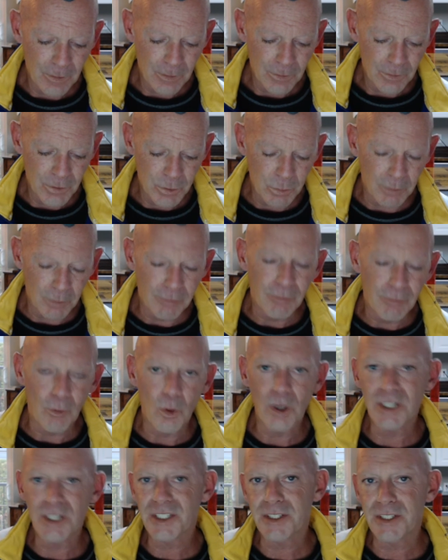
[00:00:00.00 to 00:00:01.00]
to a
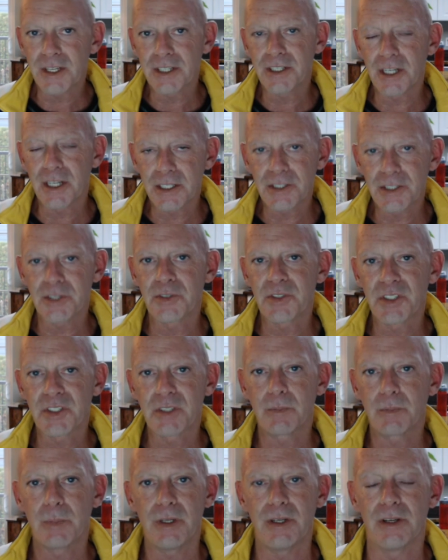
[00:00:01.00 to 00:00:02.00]
voice that doesn't
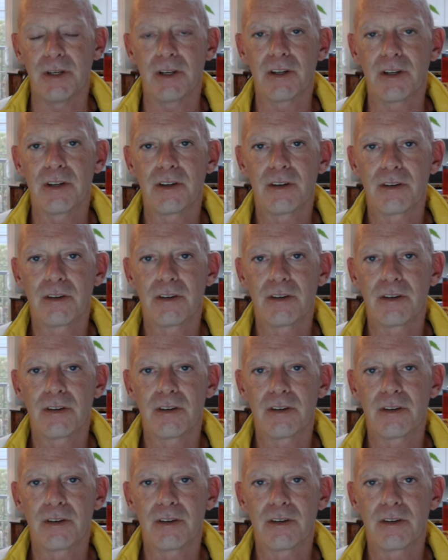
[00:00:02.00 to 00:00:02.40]
speak,